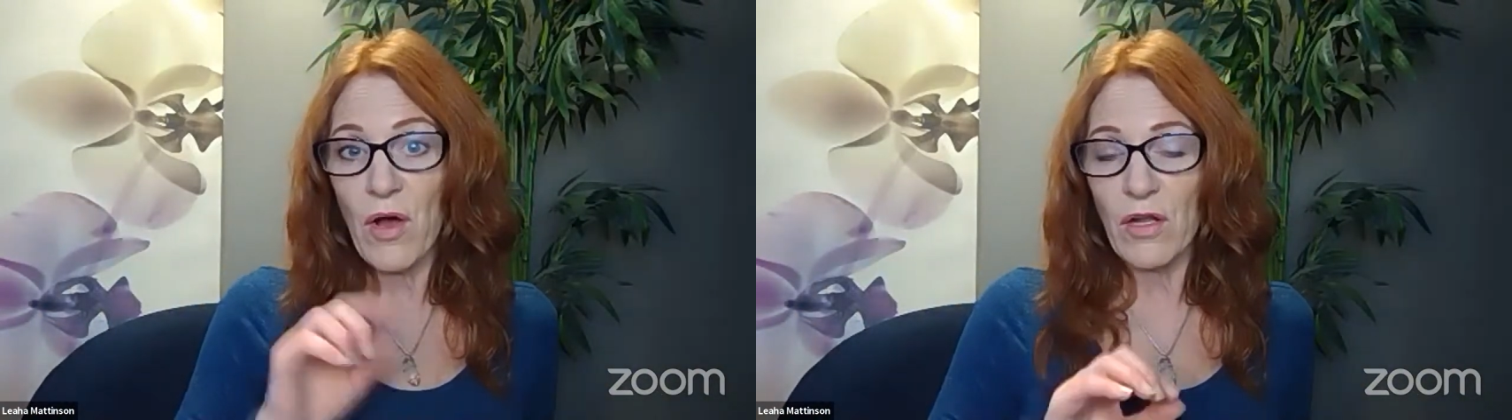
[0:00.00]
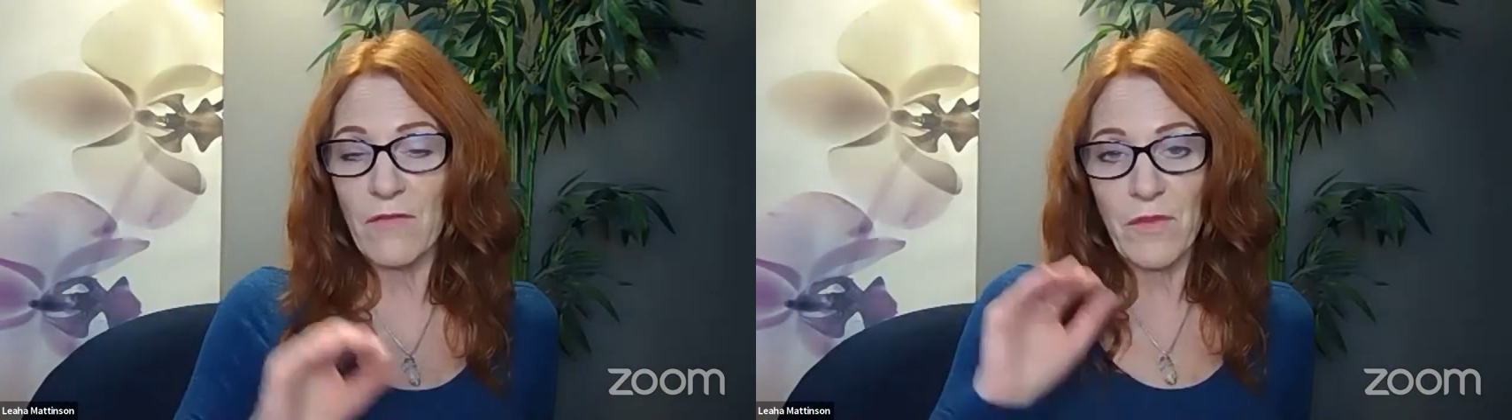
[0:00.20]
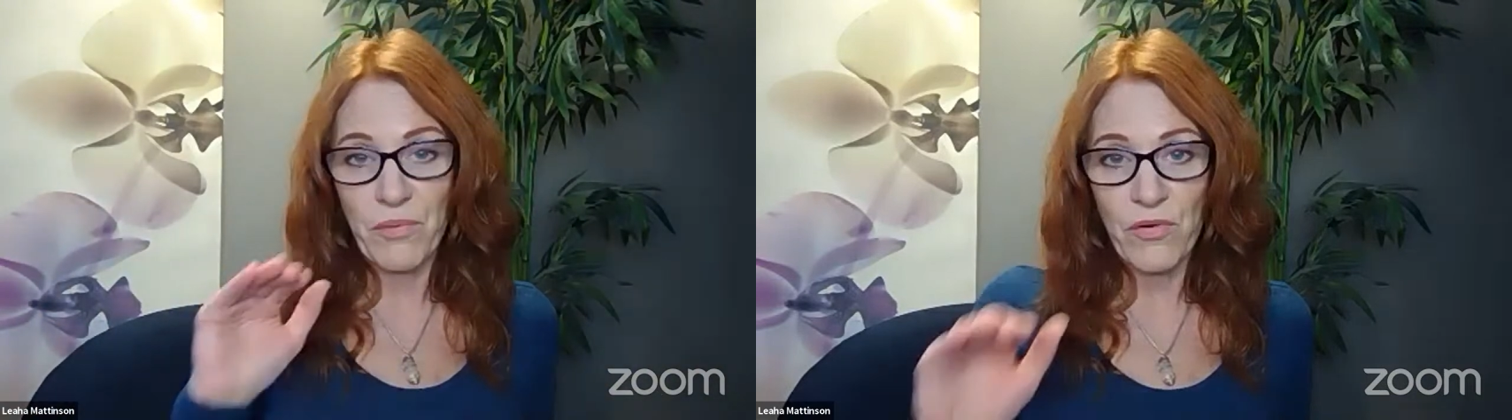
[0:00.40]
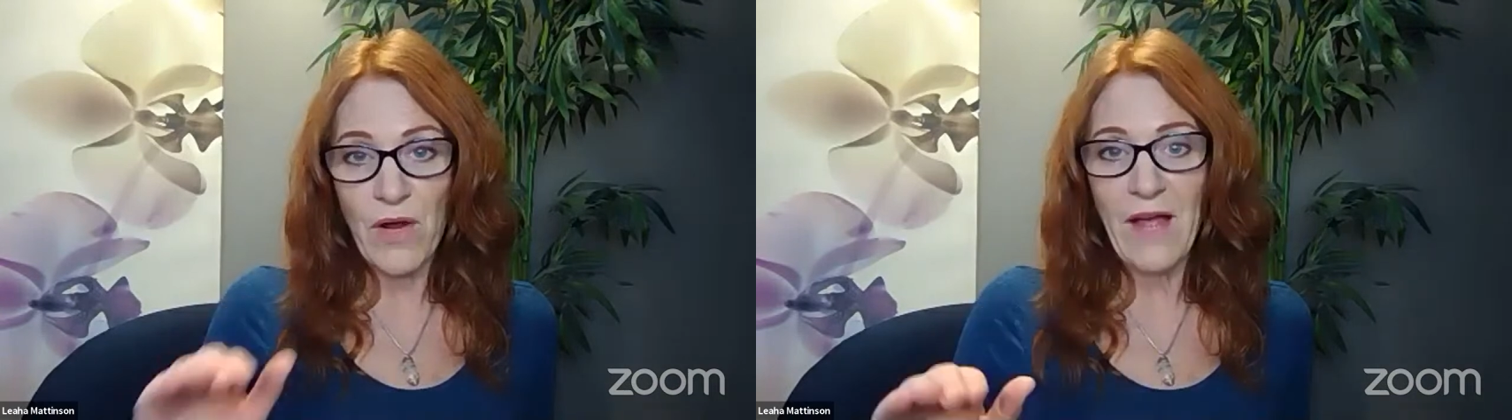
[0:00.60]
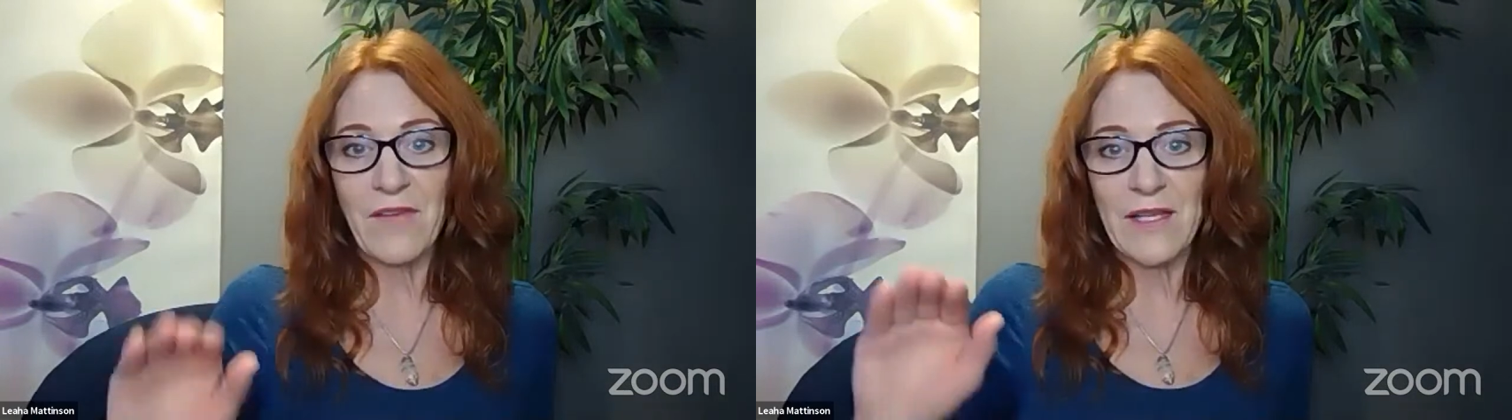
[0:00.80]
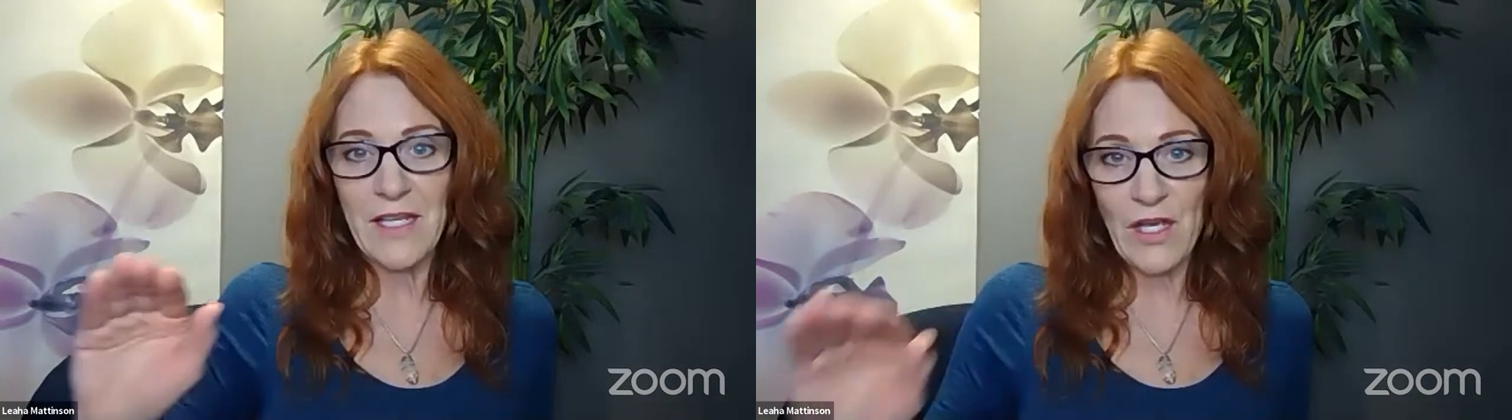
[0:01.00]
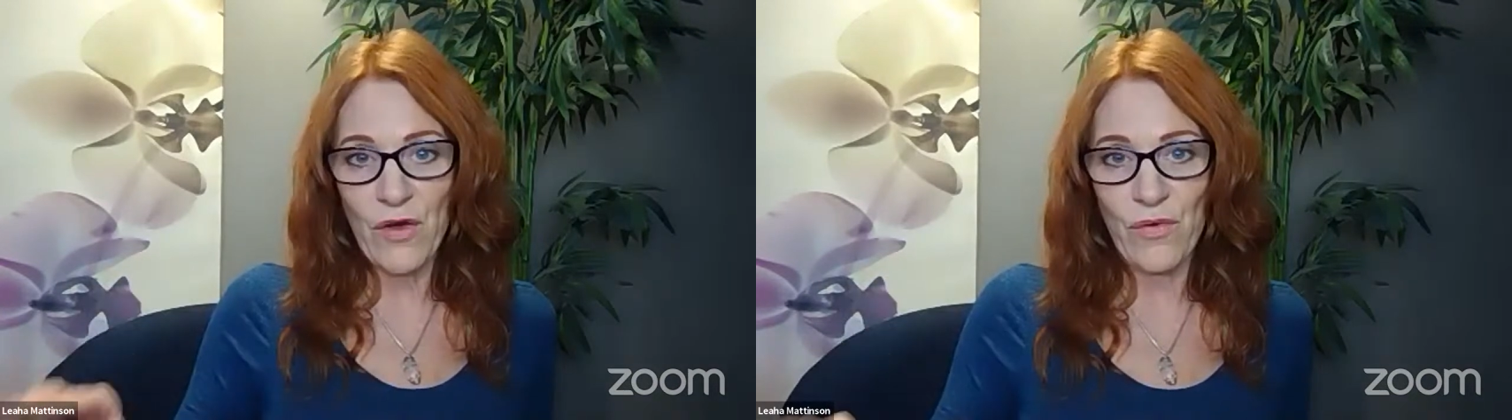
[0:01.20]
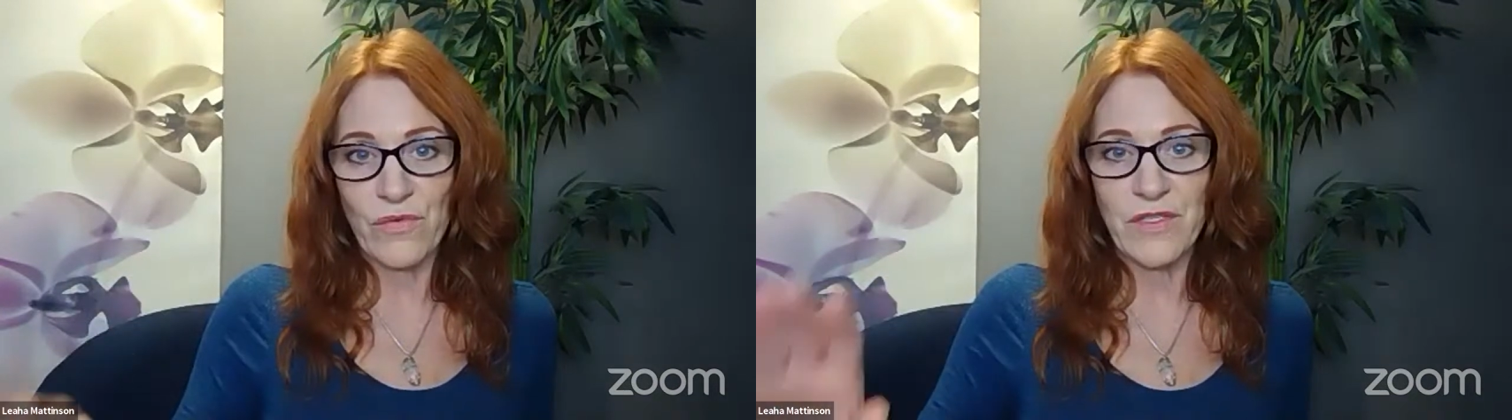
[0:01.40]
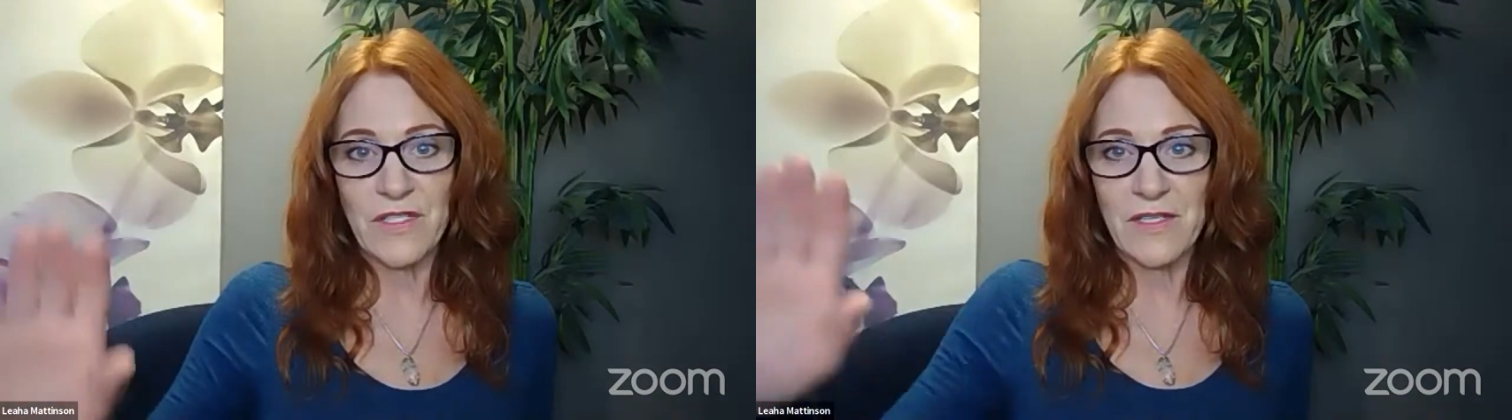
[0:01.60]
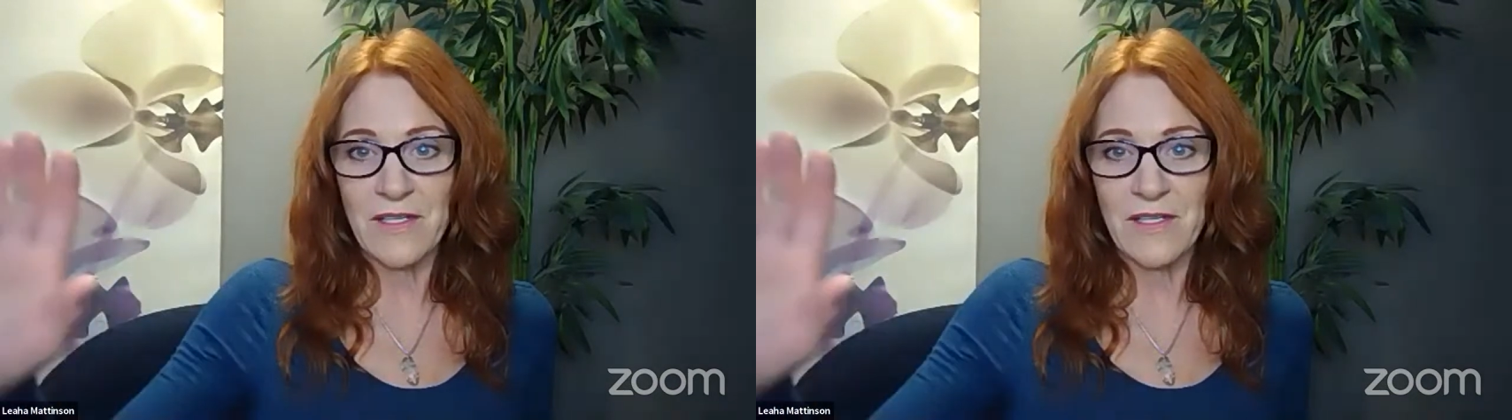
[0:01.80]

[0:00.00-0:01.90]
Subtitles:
all of the privately owned